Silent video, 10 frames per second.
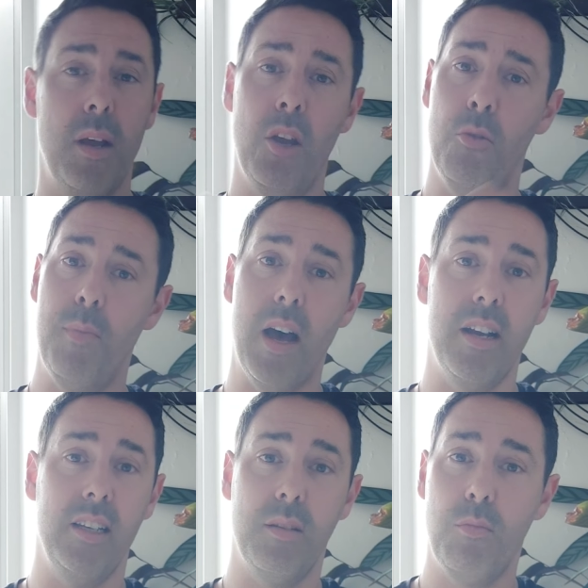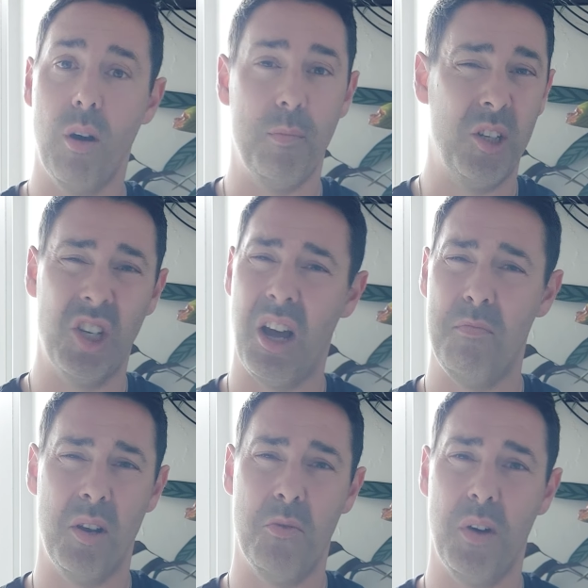my little bird is a proper
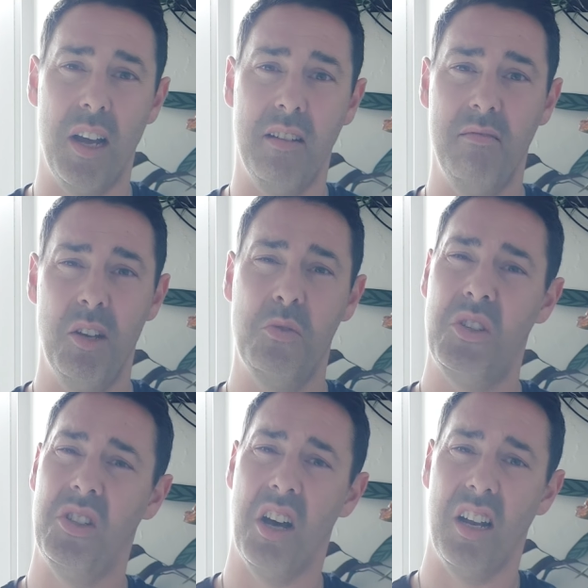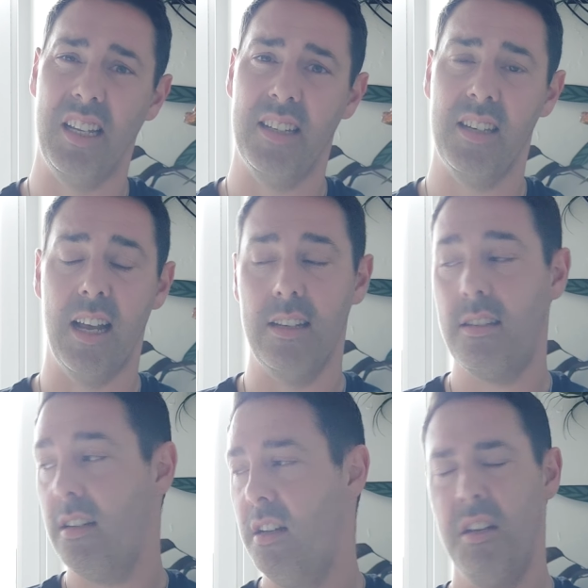chirping away, little starling's
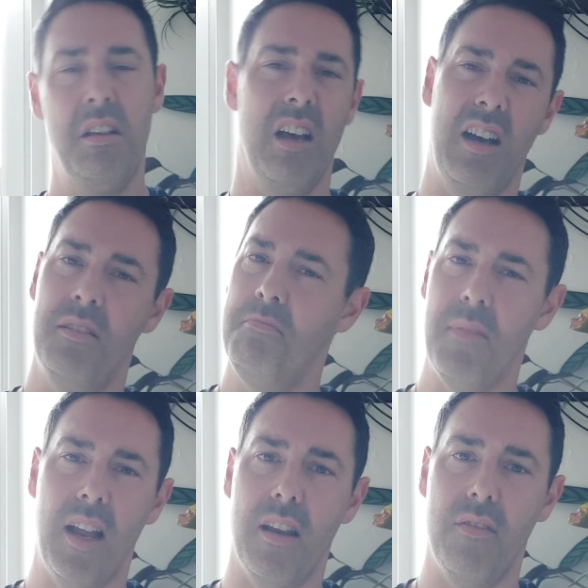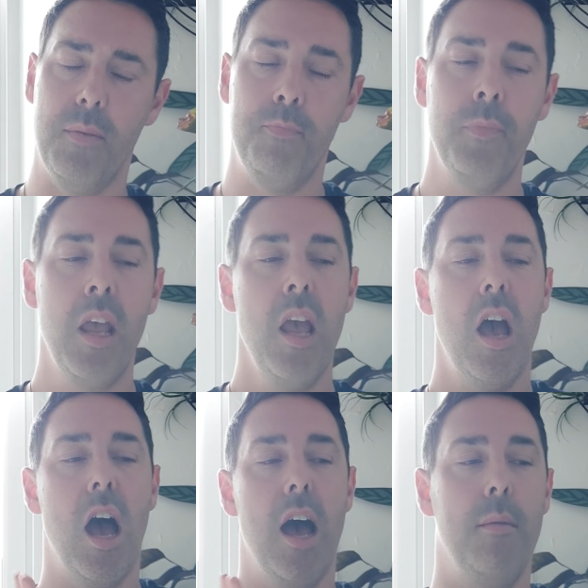nest. Oh, I love them.
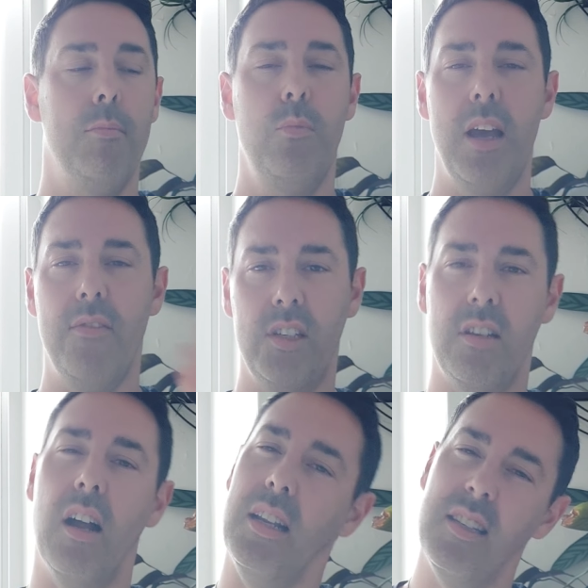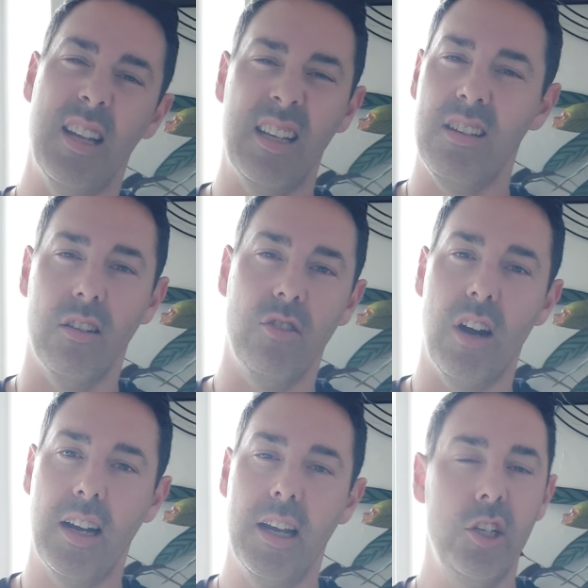We have a starling's nest under
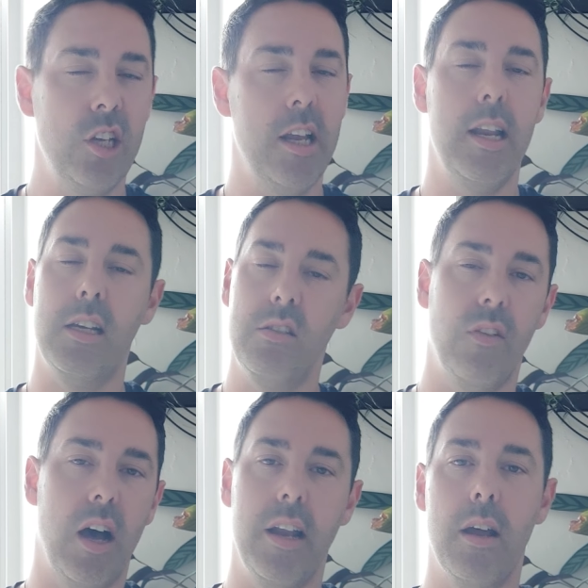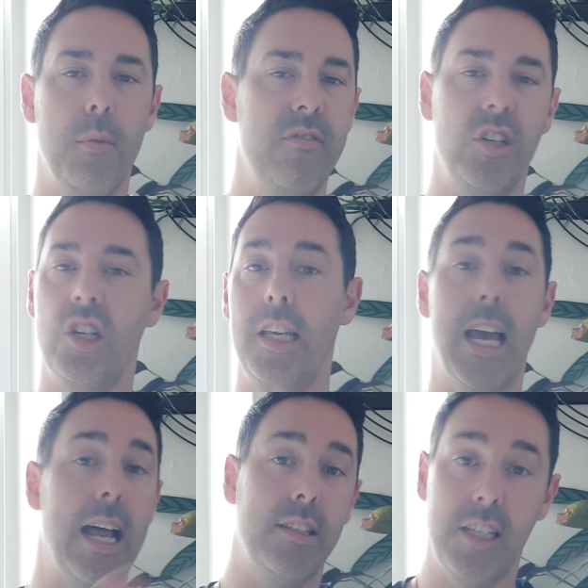our kitchen, it's fine, I'm officially
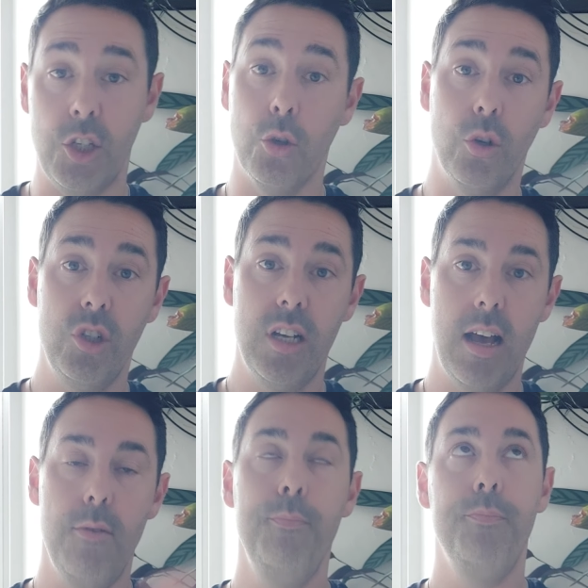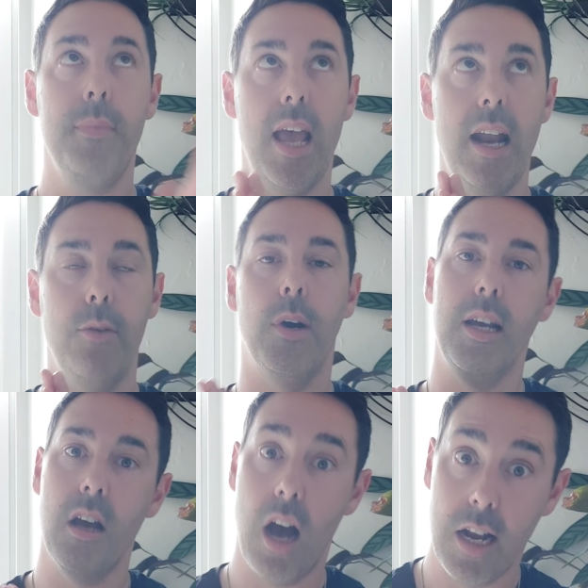anti-George now.
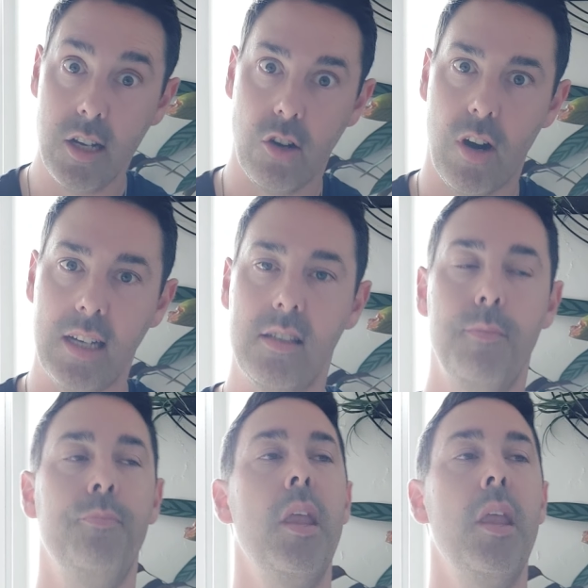Anyway, I digress.